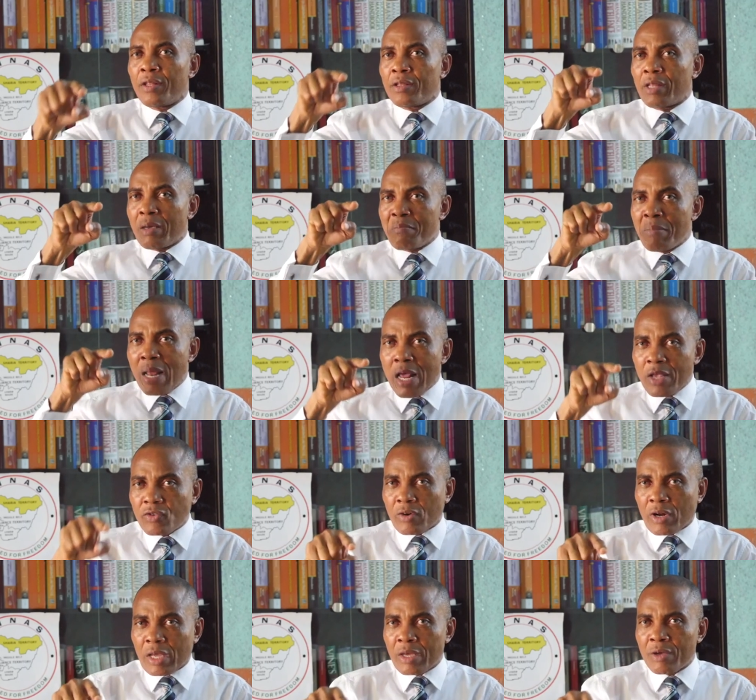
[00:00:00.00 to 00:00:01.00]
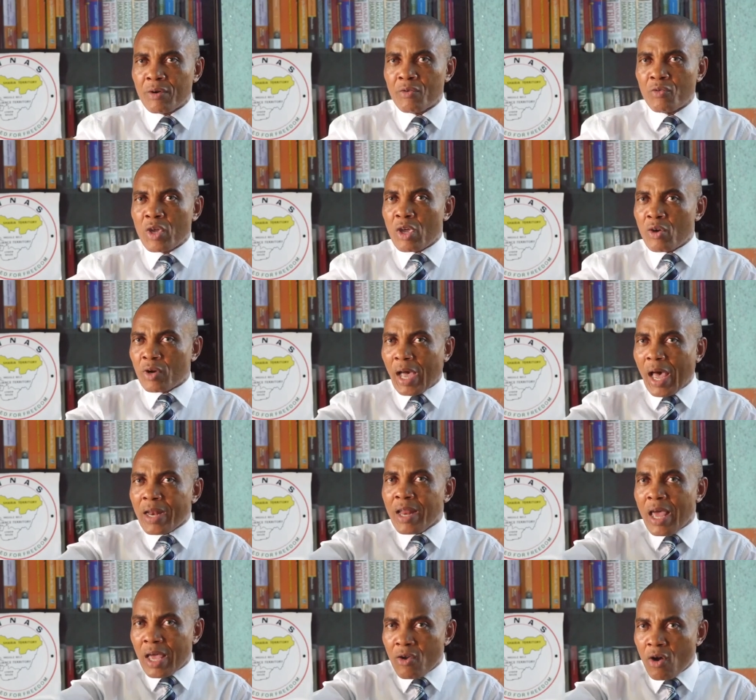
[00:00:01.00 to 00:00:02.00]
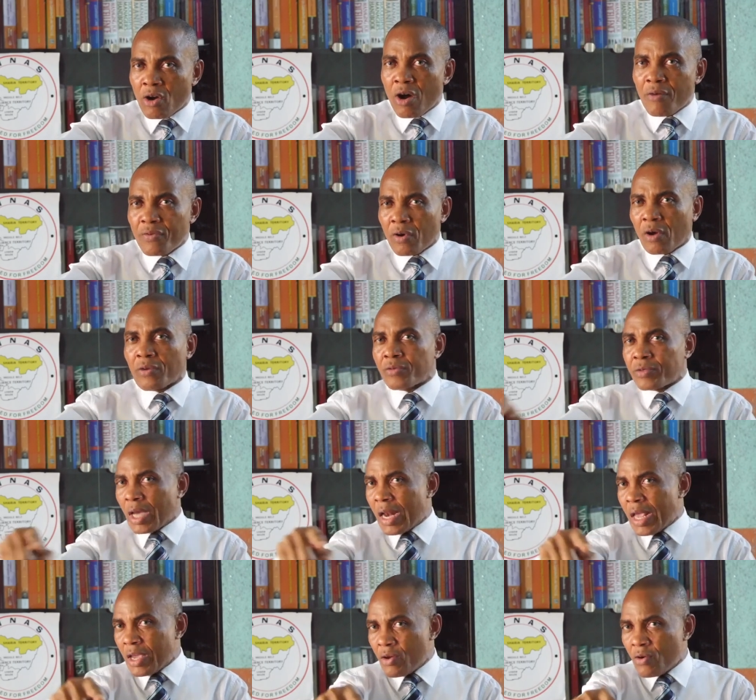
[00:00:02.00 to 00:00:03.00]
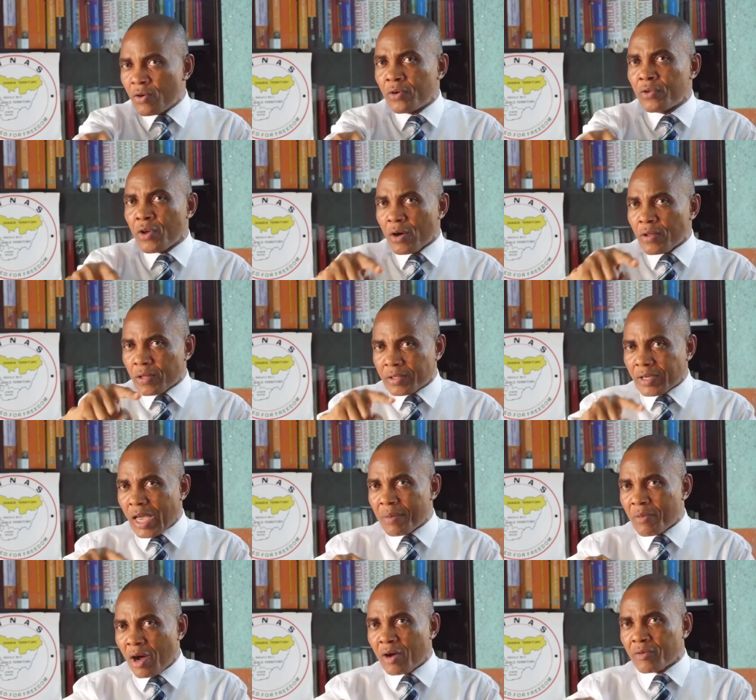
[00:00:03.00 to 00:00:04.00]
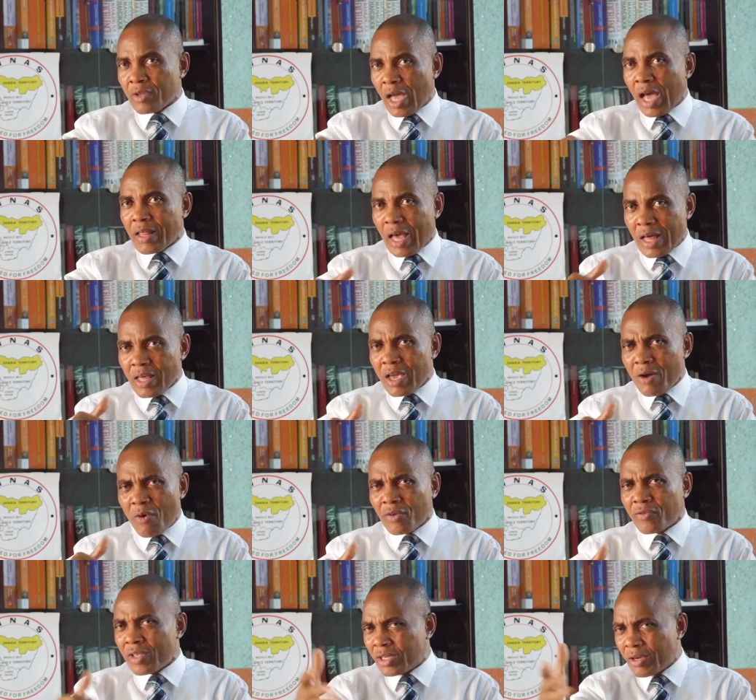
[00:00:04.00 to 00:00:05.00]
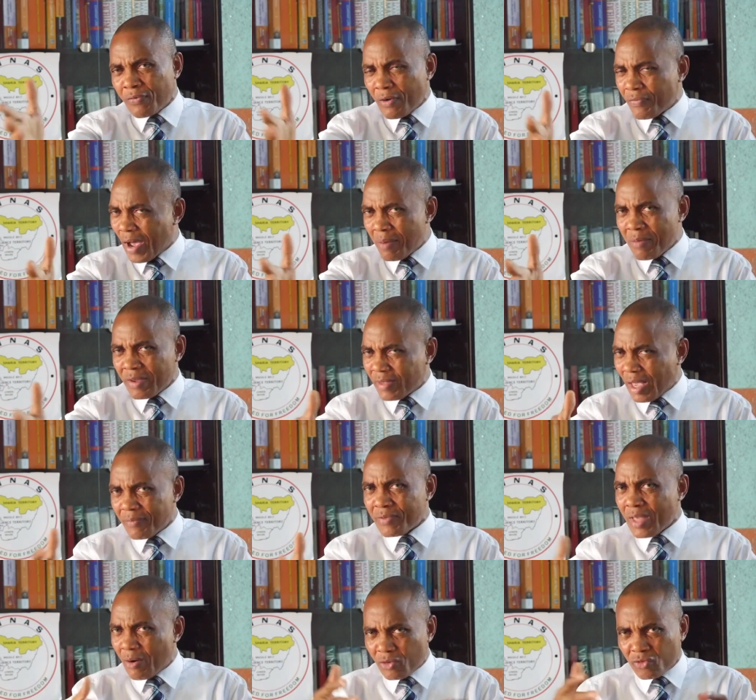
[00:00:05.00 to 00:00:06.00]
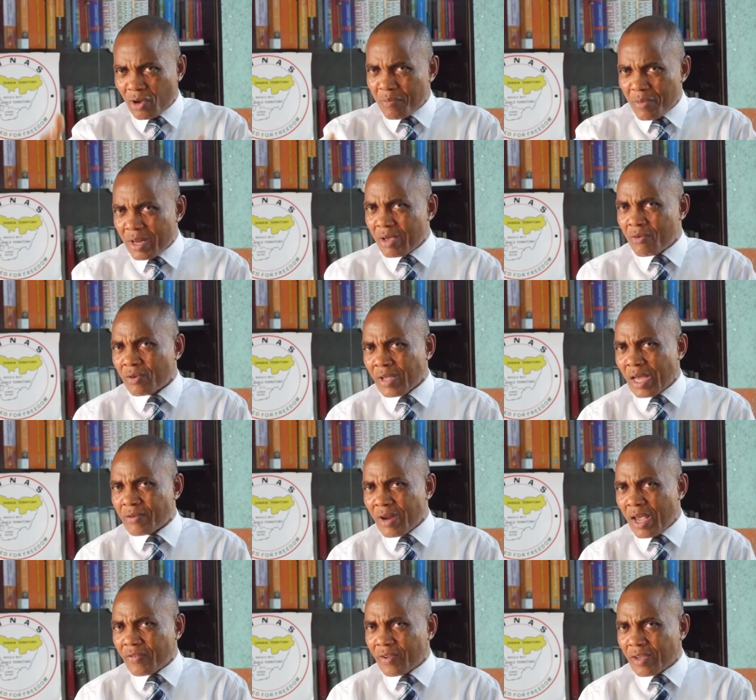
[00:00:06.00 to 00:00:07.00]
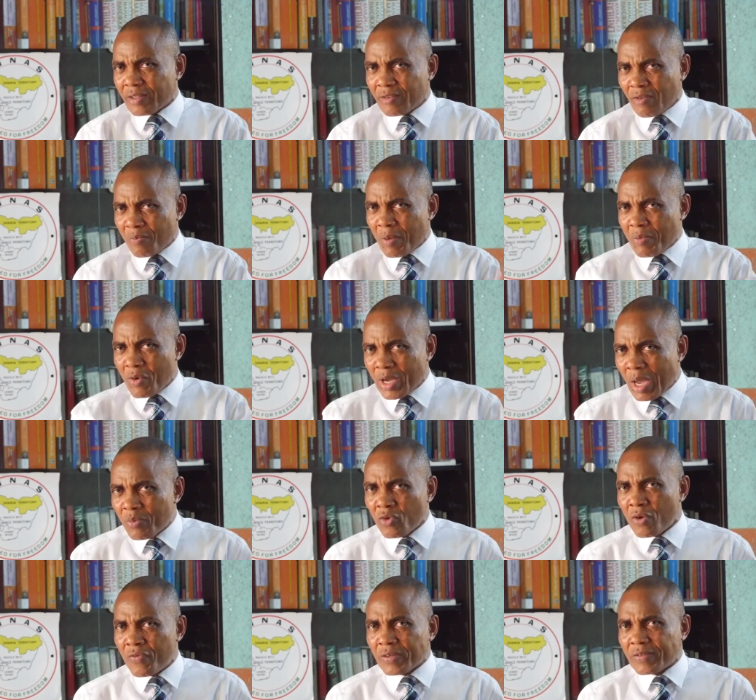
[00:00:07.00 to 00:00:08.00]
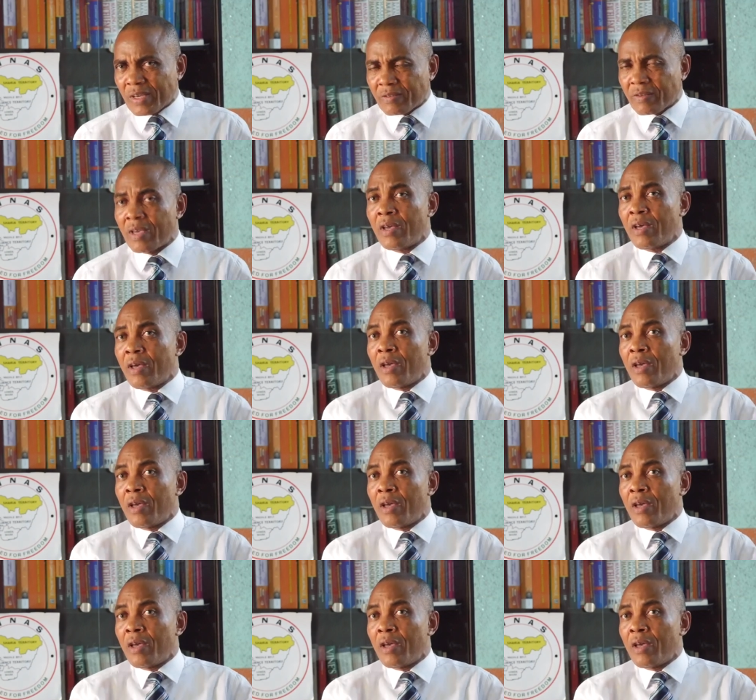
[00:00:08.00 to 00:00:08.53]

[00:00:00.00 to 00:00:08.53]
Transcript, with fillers: The military, we had uh, your governor telling you the other time, I, uh, I think it was the chief of army staff, there was somebody was addressing, some people came to visit.